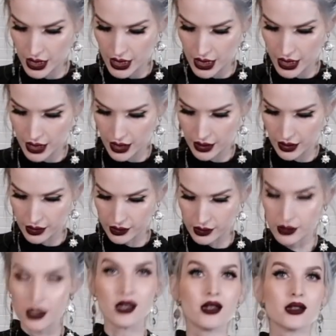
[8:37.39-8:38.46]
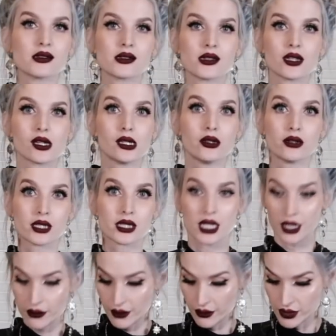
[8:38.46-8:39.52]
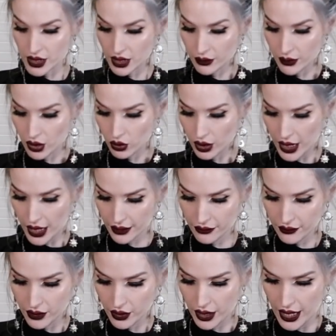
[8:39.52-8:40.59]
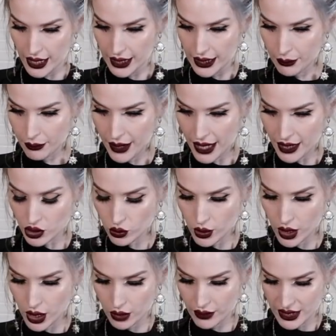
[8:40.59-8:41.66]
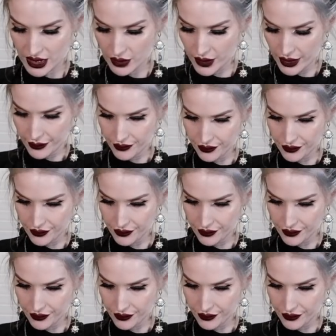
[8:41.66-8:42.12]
And it's the cutest thing I've ever seen in my whole life. Okay, back to our recipe.